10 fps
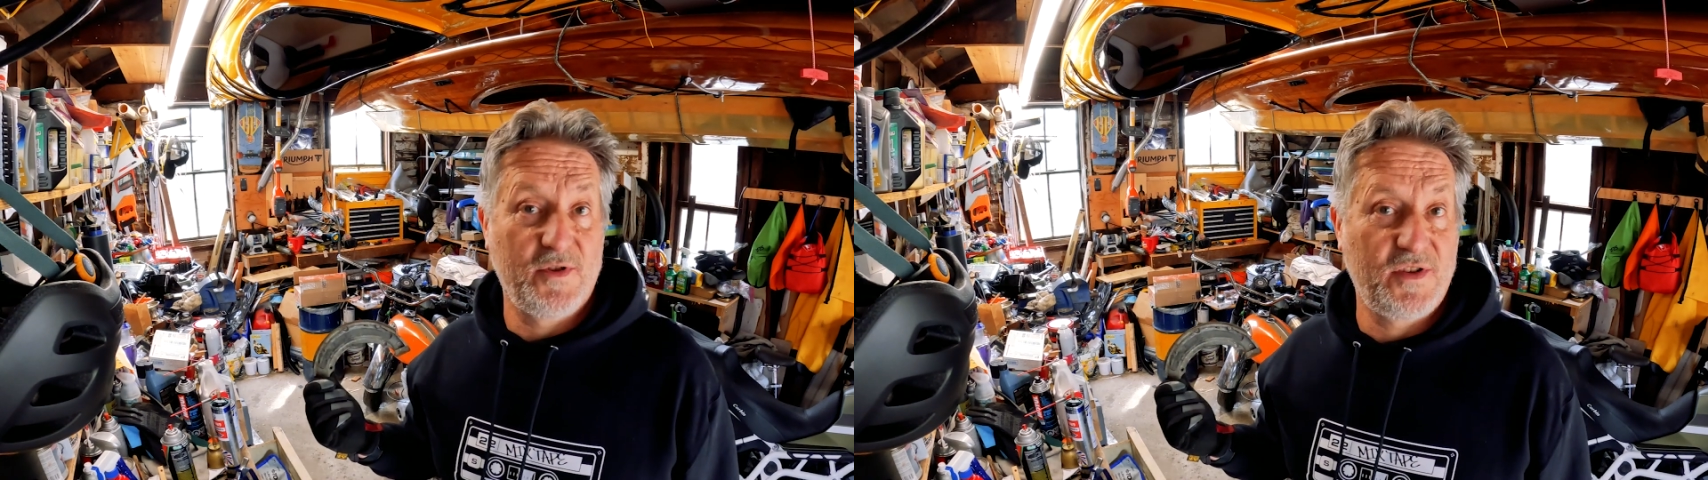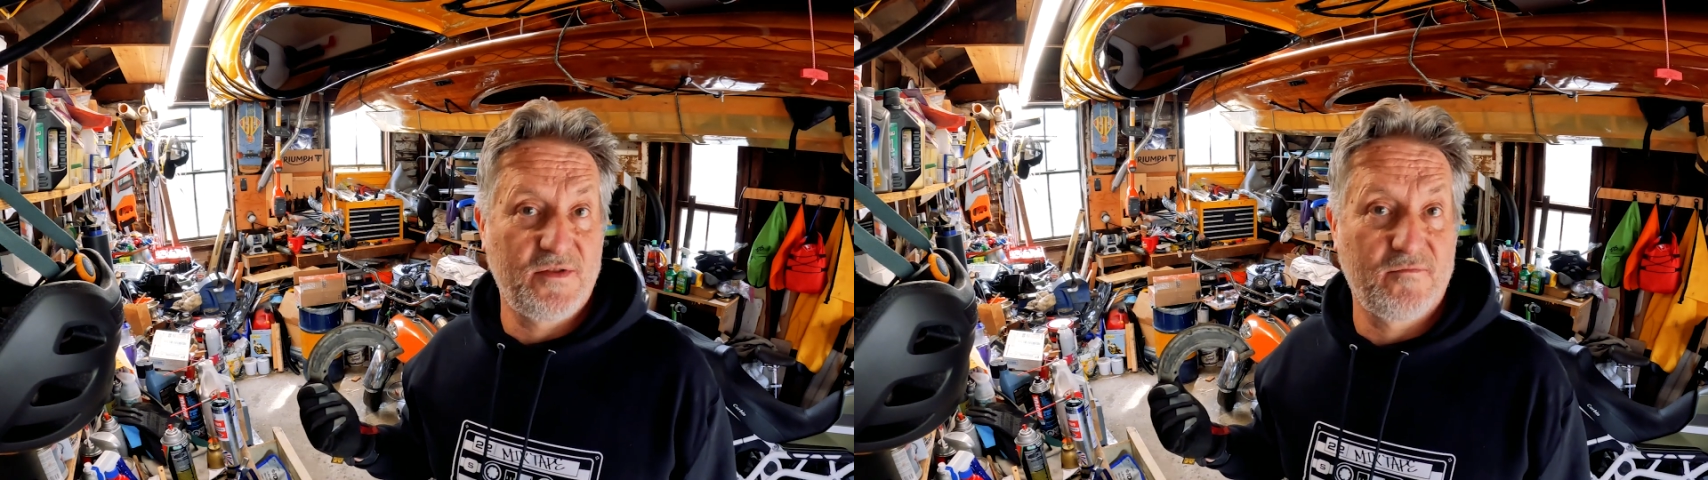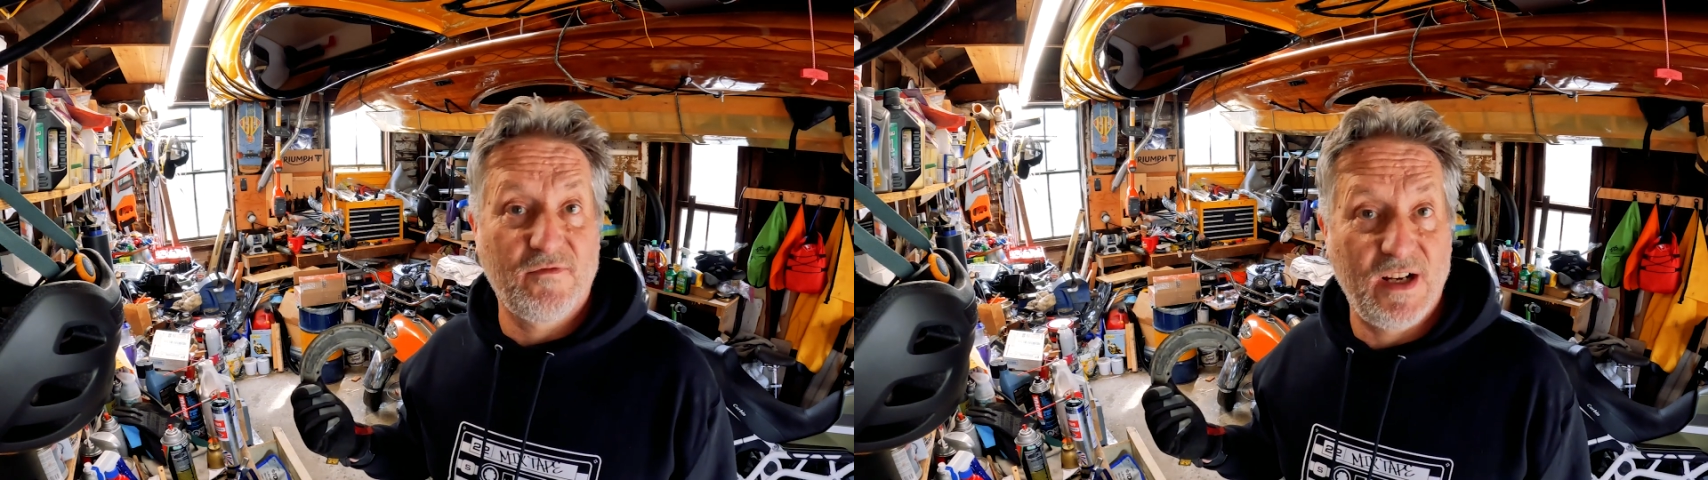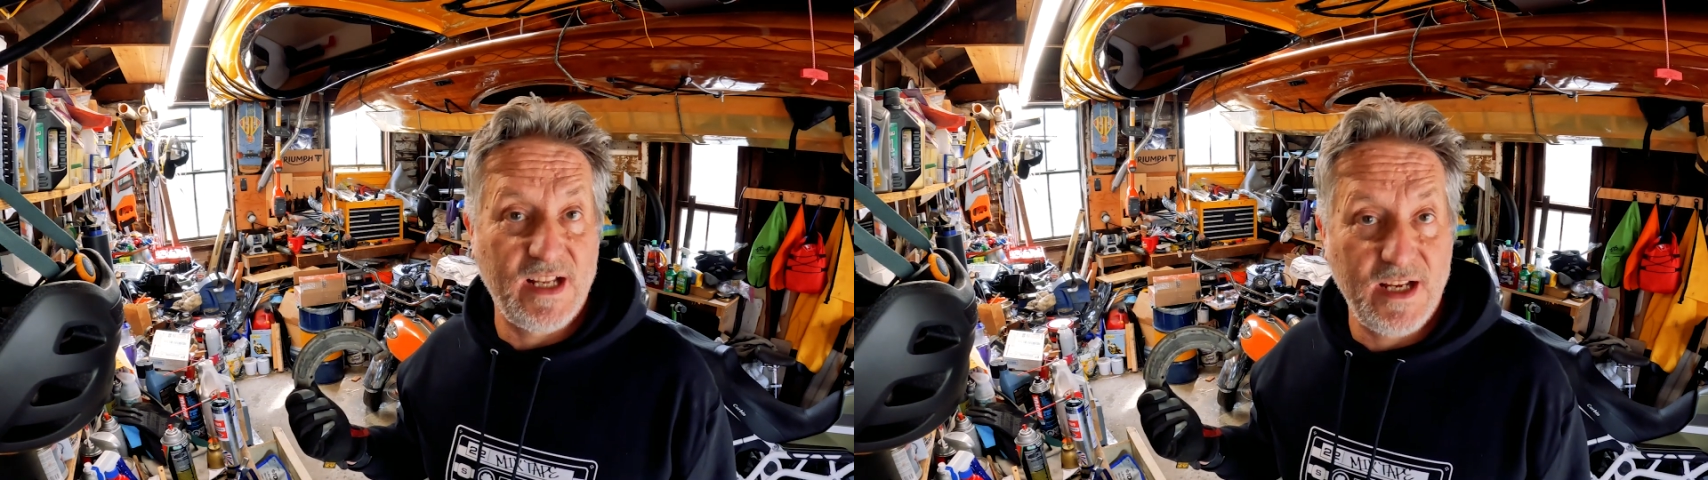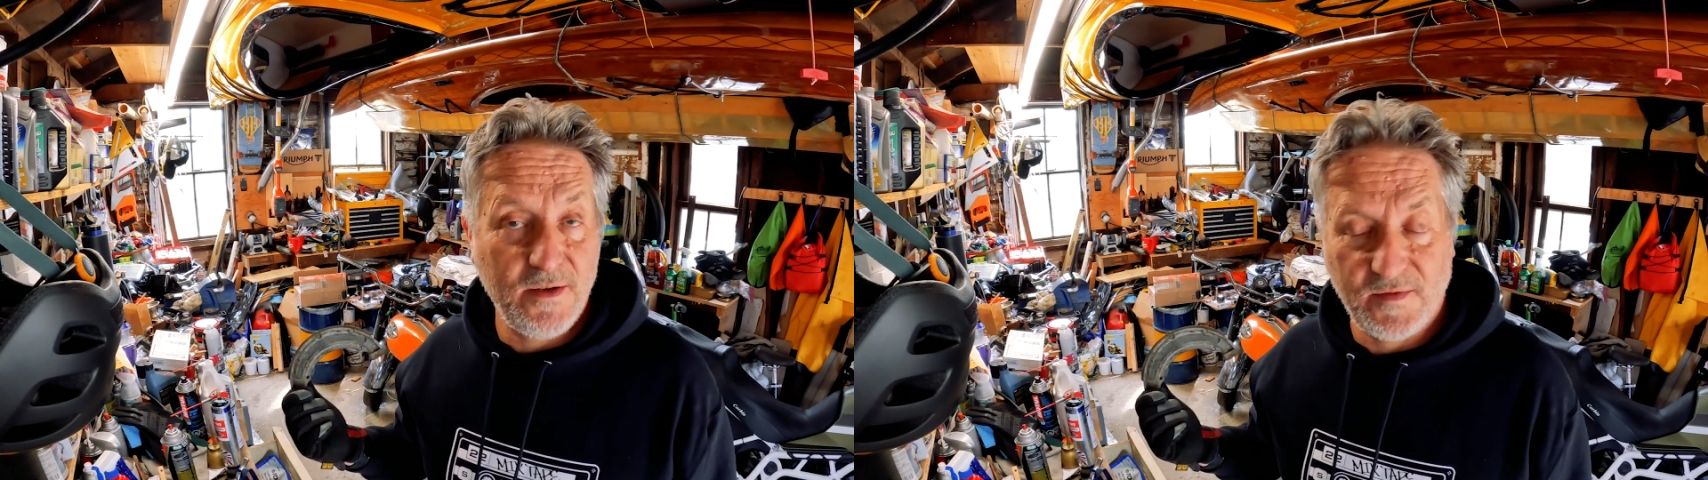which is
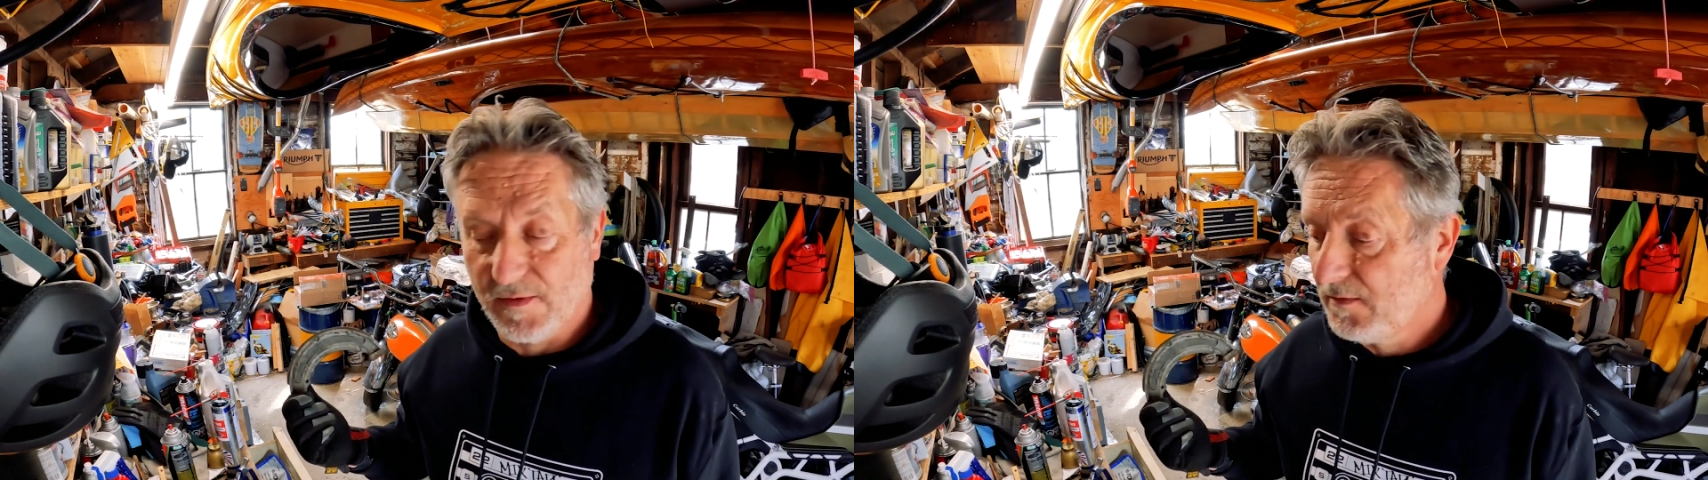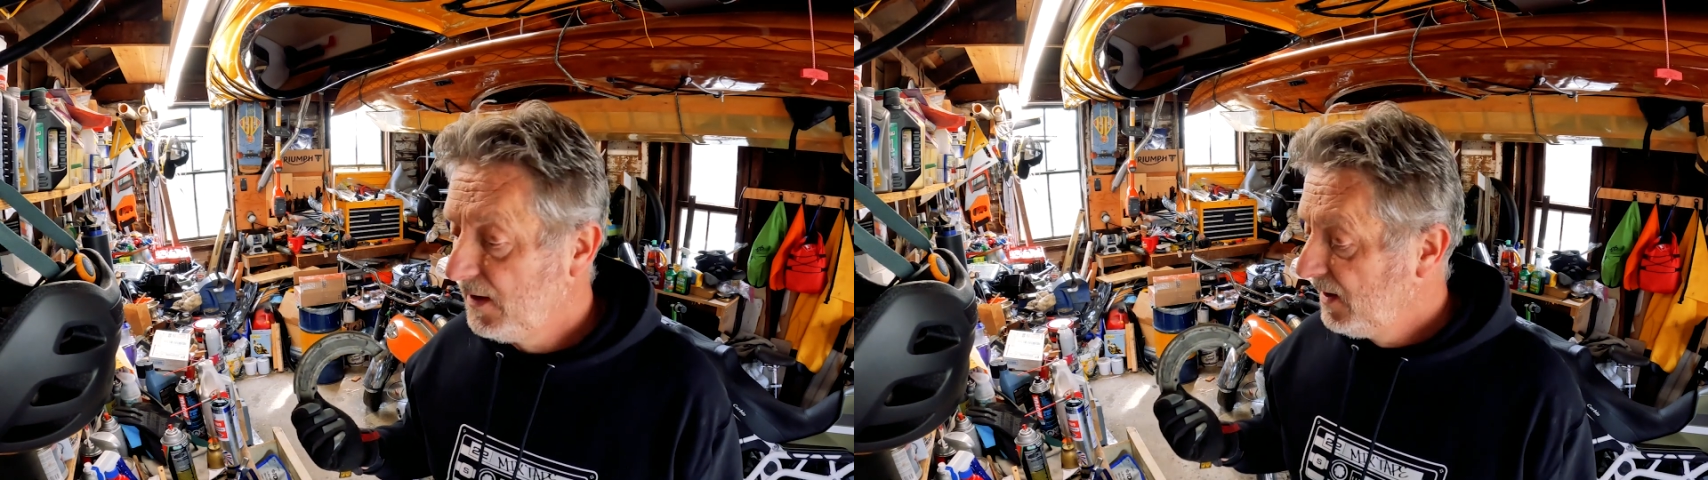really useful.